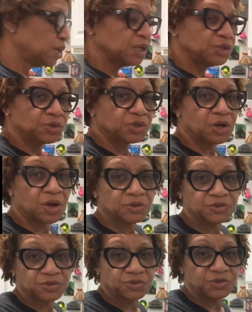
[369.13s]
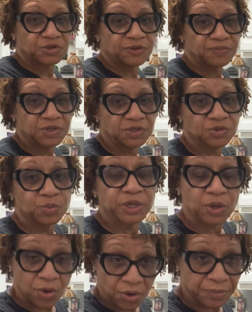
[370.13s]
You could also serve this with
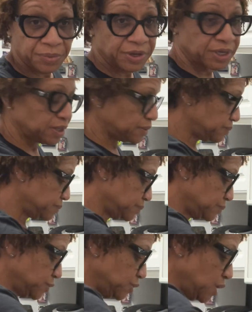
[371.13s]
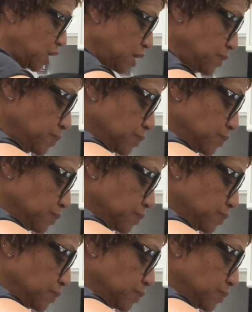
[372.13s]
cornbread, okay?